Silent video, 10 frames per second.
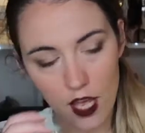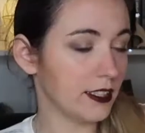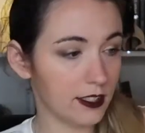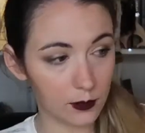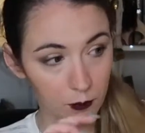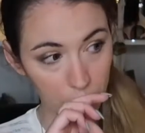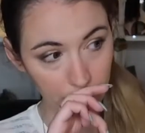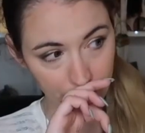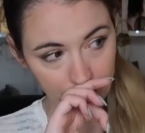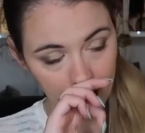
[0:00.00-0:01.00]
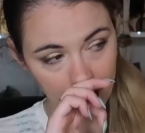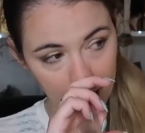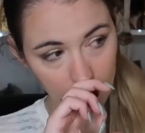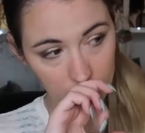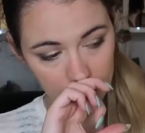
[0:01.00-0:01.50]
I needed more.
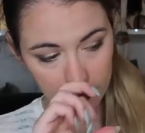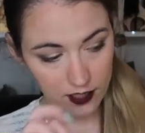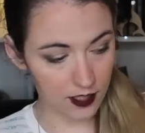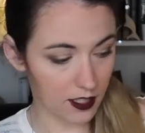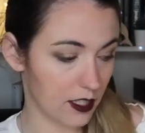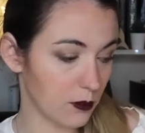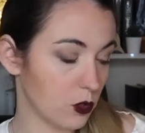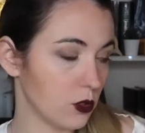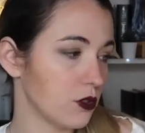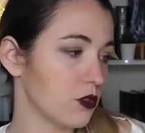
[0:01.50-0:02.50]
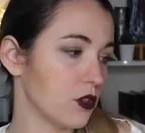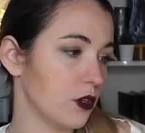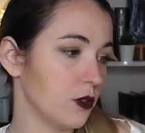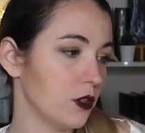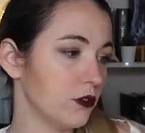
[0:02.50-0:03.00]
I honestly needed more,
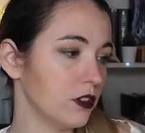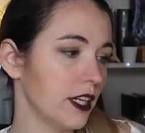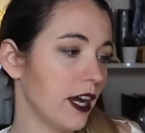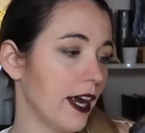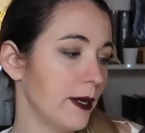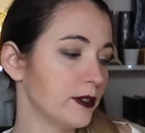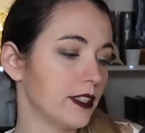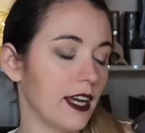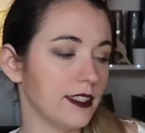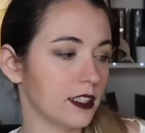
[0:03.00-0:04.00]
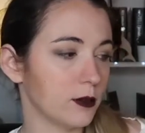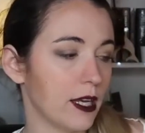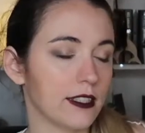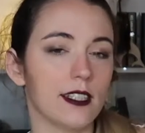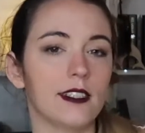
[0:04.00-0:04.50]
so overly hyped as
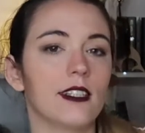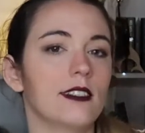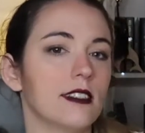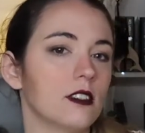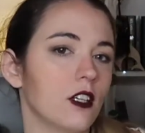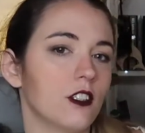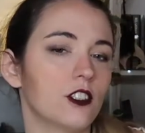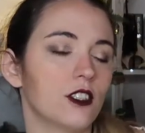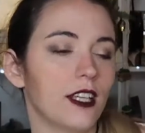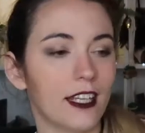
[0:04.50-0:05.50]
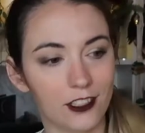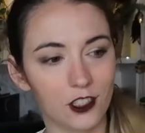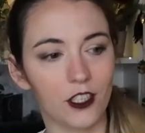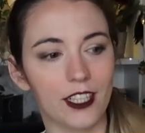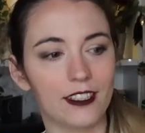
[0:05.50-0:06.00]
expected, did not
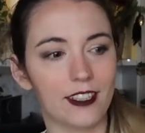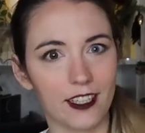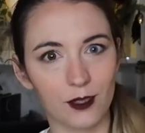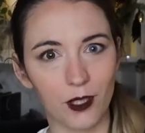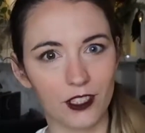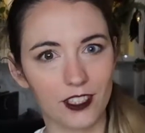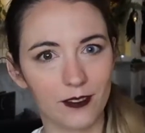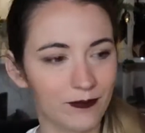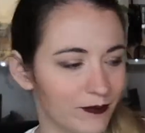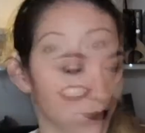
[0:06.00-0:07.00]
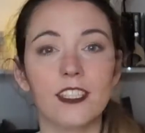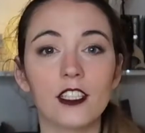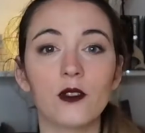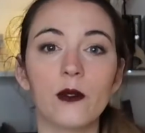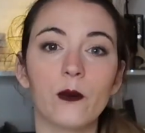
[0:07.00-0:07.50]
enjoy it as much. The
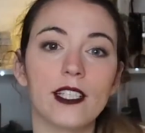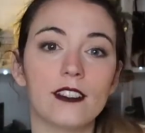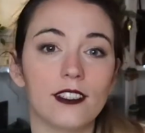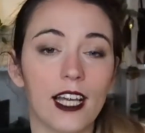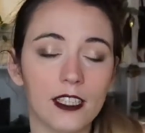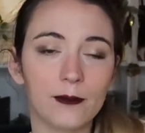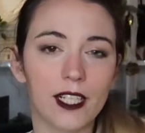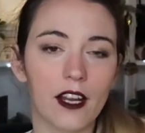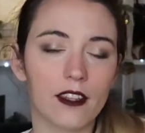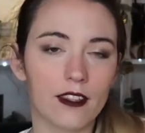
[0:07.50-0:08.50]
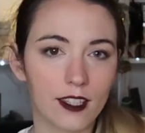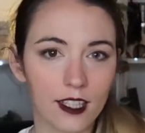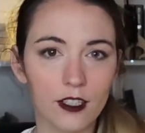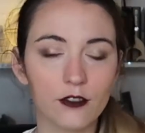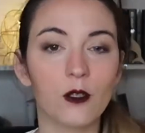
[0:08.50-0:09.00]
next one was The Nightmare
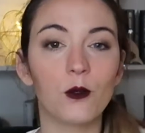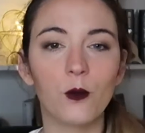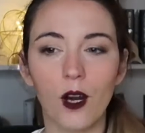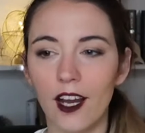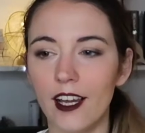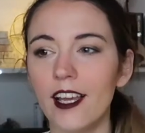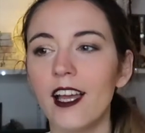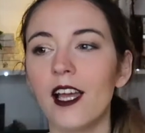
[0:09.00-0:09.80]
Thief. Why?